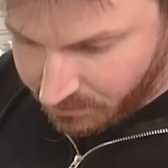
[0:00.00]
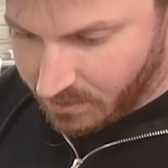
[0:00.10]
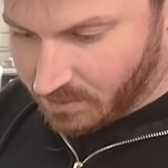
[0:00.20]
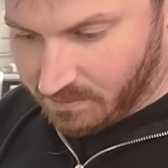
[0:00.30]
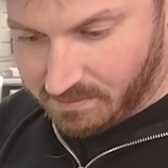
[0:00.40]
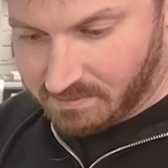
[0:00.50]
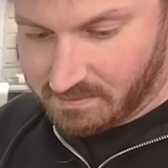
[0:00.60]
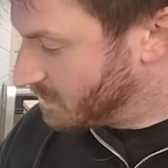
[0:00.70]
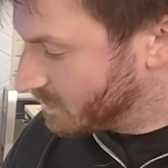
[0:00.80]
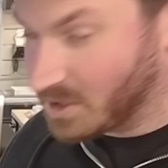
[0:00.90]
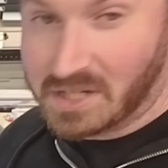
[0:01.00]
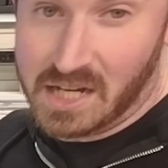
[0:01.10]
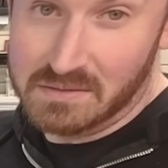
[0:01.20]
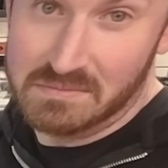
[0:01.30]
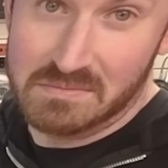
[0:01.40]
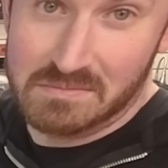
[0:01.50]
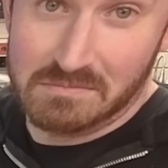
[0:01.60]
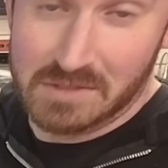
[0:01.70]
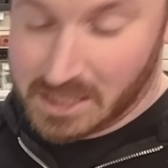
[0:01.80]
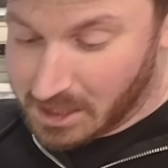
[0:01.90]
through. So yeah,
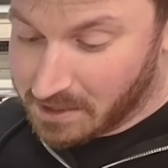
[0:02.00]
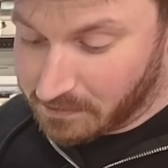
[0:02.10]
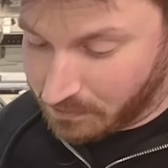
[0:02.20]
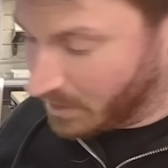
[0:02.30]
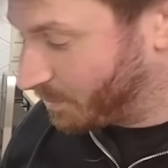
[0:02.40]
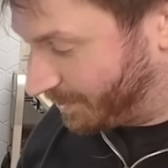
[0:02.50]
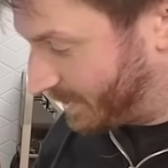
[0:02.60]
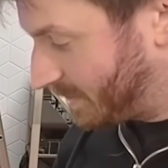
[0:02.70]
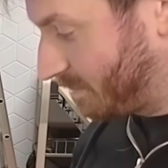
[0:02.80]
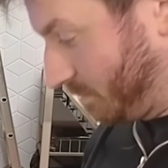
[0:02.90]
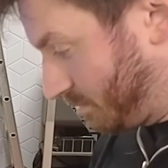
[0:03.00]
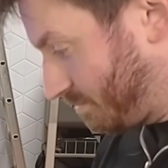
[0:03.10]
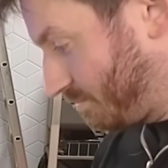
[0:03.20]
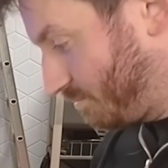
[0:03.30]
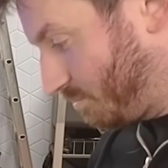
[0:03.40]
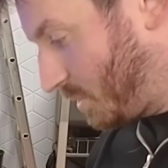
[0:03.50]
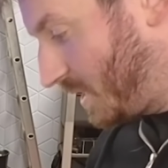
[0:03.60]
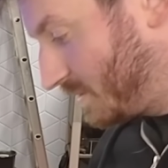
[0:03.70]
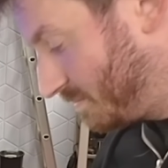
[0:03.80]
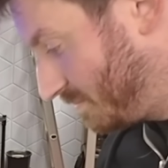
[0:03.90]
I could have 3D printed it,
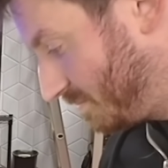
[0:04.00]
but